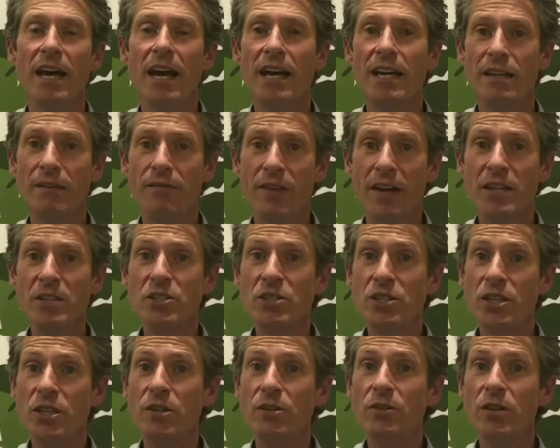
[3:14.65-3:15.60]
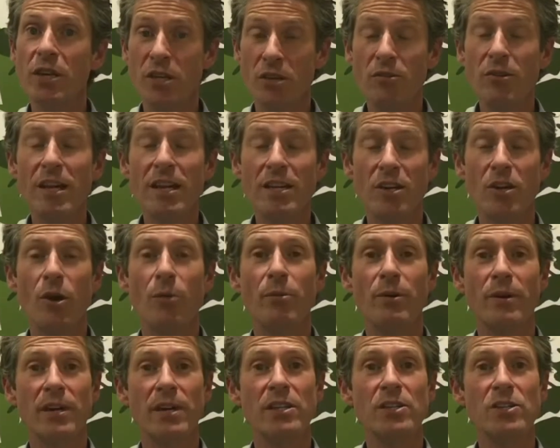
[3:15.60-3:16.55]
And if that's you, then you need an
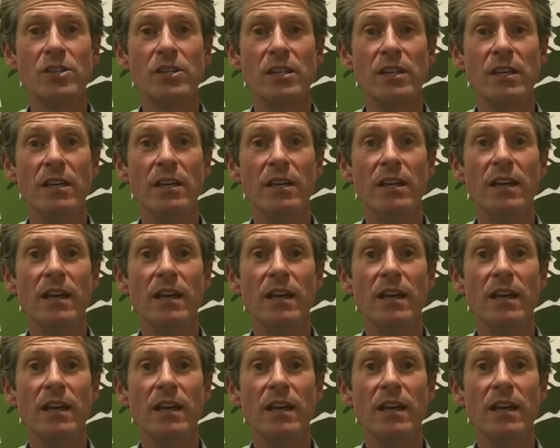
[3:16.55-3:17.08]
operation.